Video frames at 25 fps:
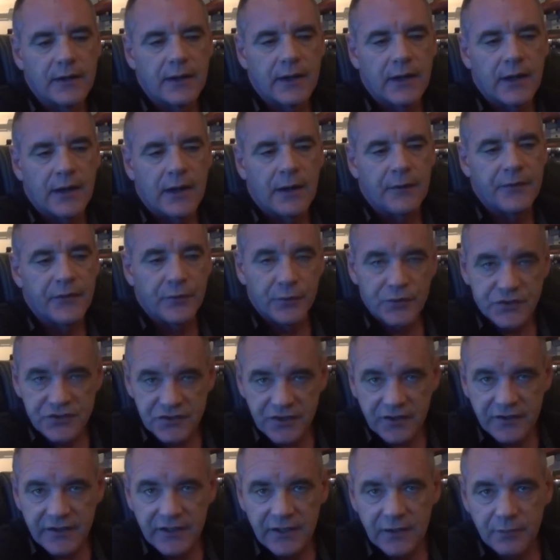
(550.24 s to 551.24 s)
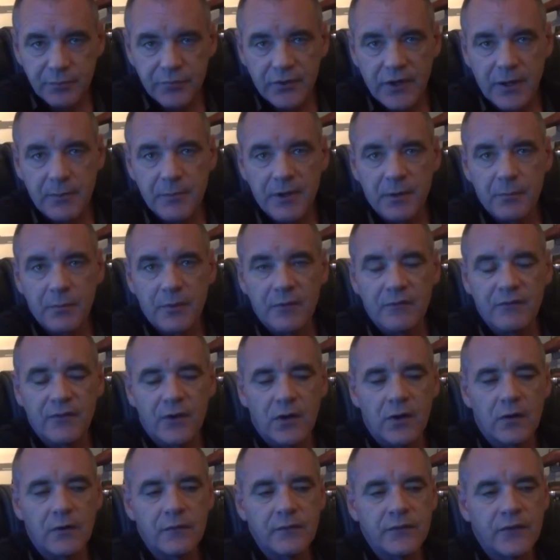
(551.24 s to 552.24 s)
Uh, there isn't a dealer premium
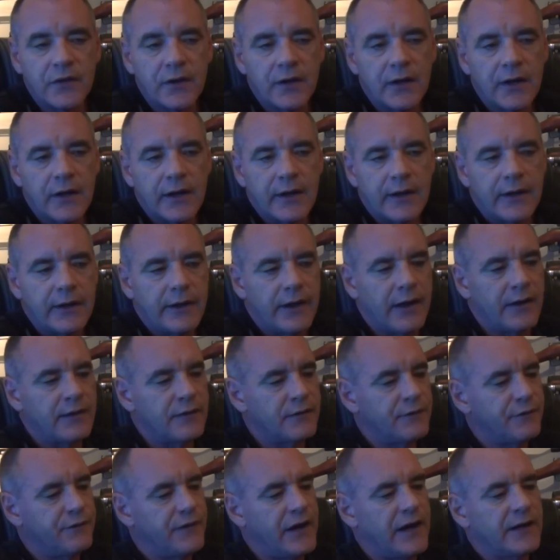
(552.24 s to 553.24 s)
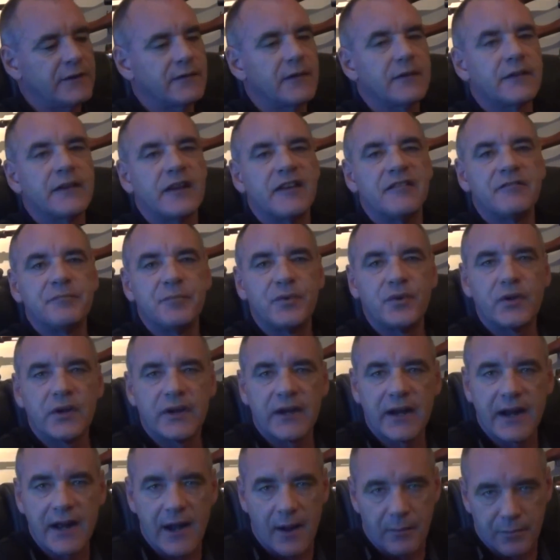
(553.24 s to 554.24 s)
involved, and the fact that they've put
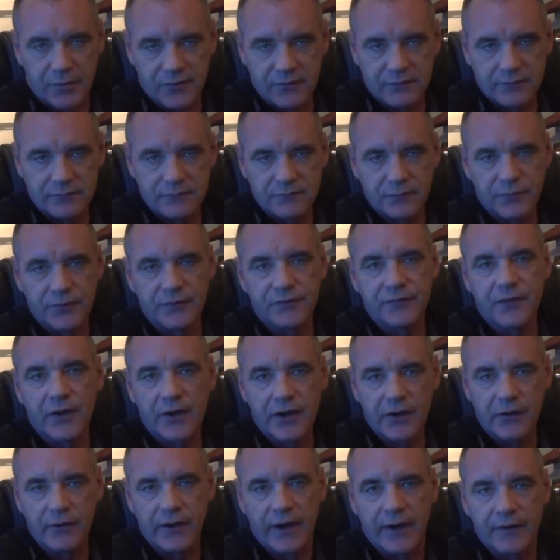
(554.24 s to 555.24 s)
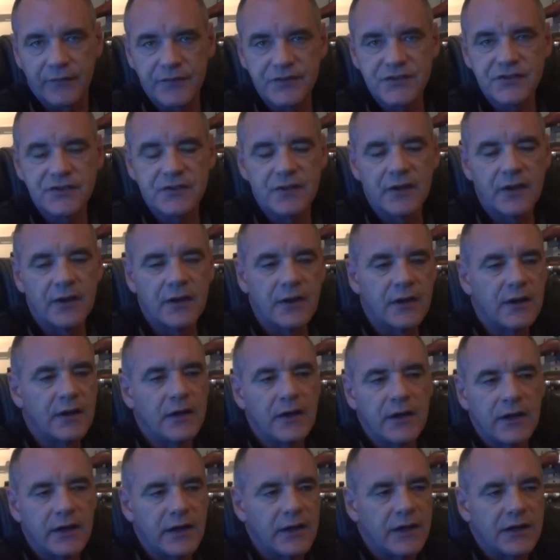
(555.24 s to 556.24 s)
it up with photographs,
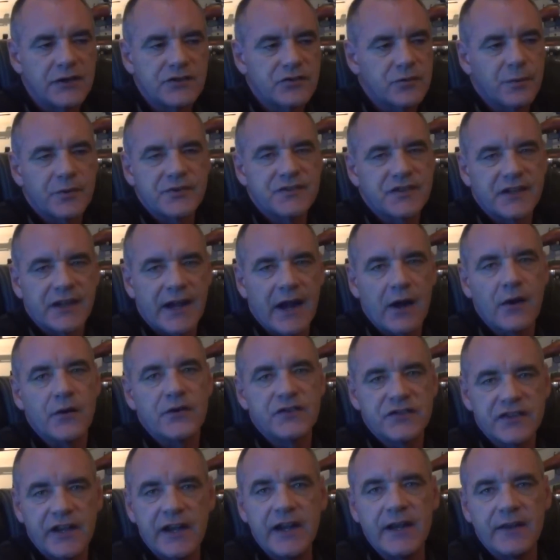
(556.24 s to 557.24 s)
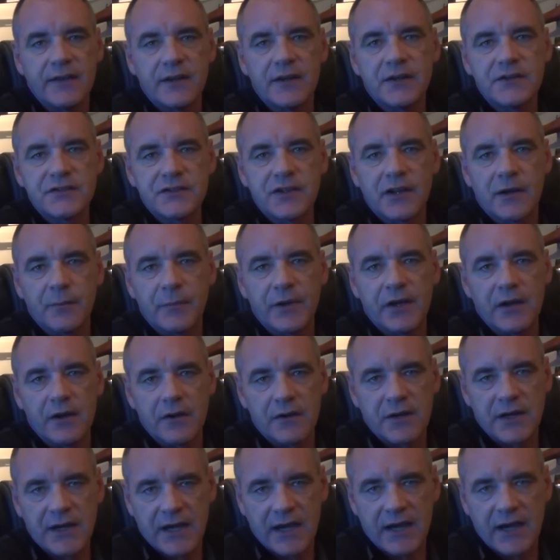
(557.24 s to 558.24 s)
it's almost a guarantee that it's going to be
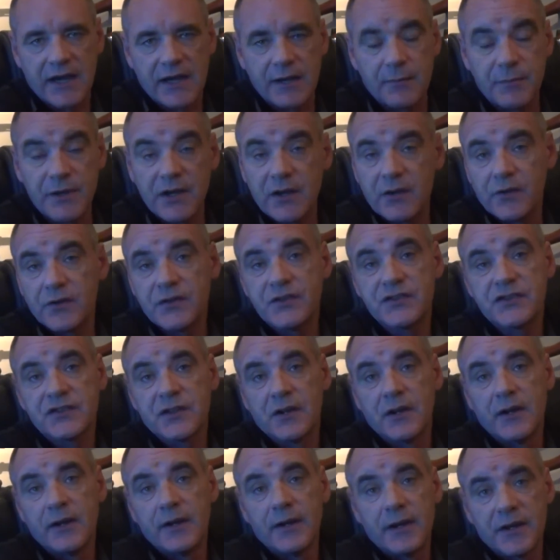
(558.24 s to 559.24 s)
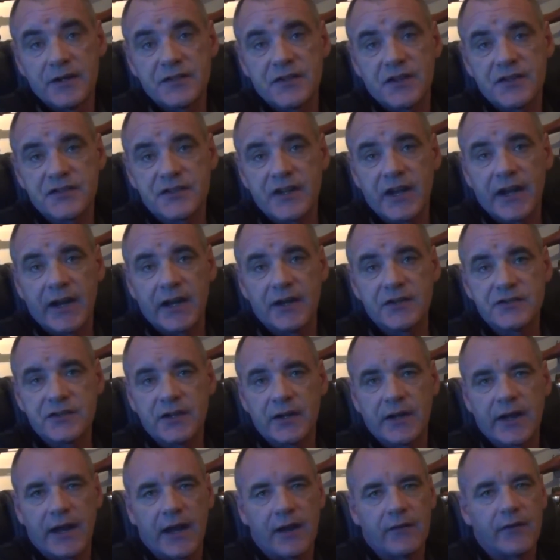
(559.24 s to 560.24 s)
okay because, as I say, it's
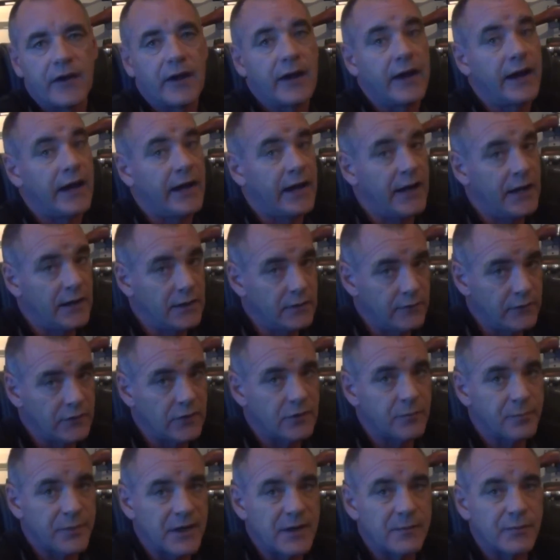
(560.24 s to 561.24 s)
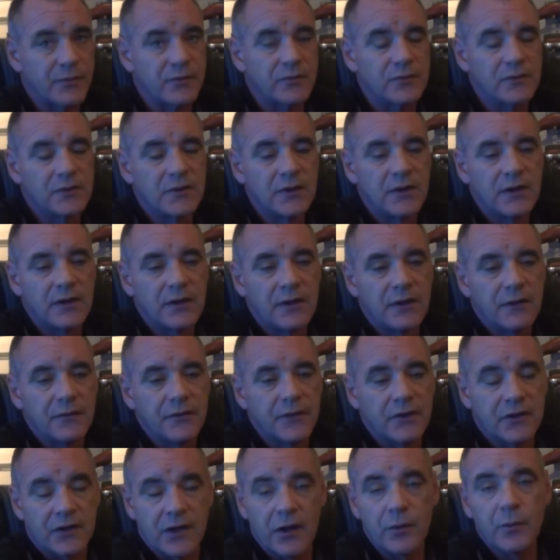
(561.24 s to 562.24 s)
going to have a hell of a lot of people
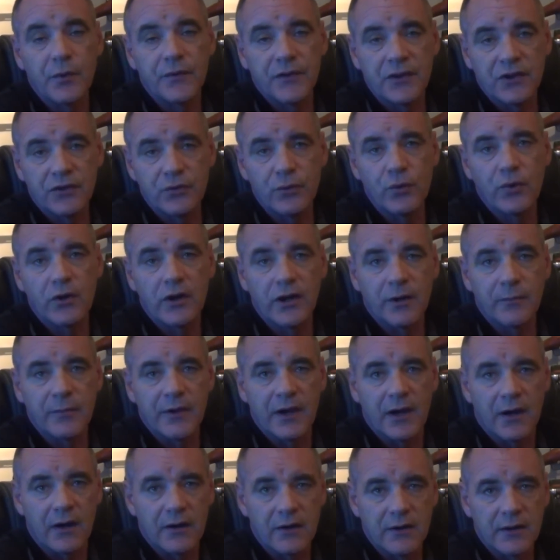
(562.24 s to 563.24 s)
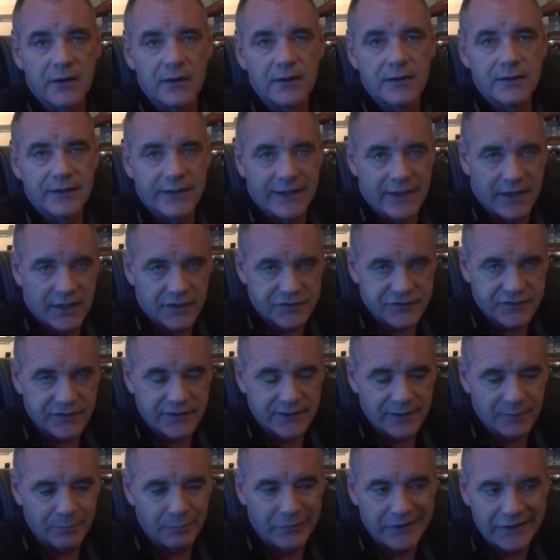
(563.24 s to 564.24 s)
that know what they're talking about, casting
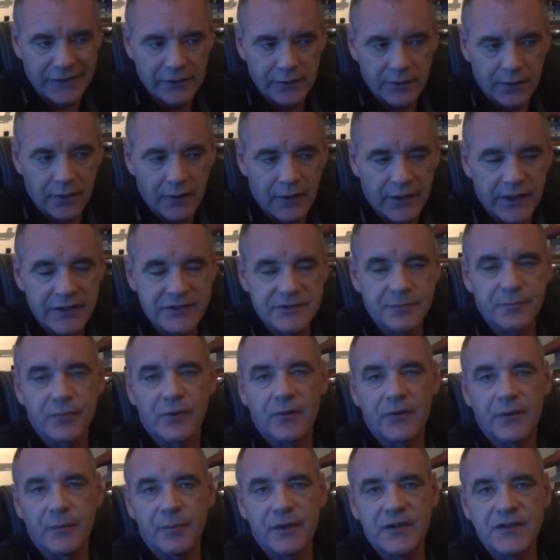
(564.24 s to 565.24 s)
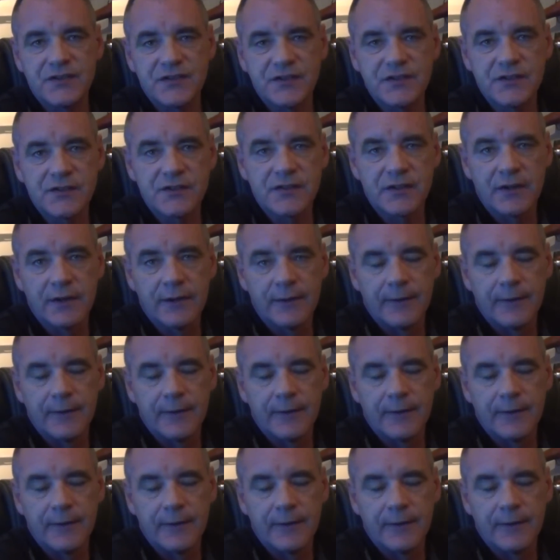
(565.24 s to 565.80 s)
their beady eyes upon the pieces,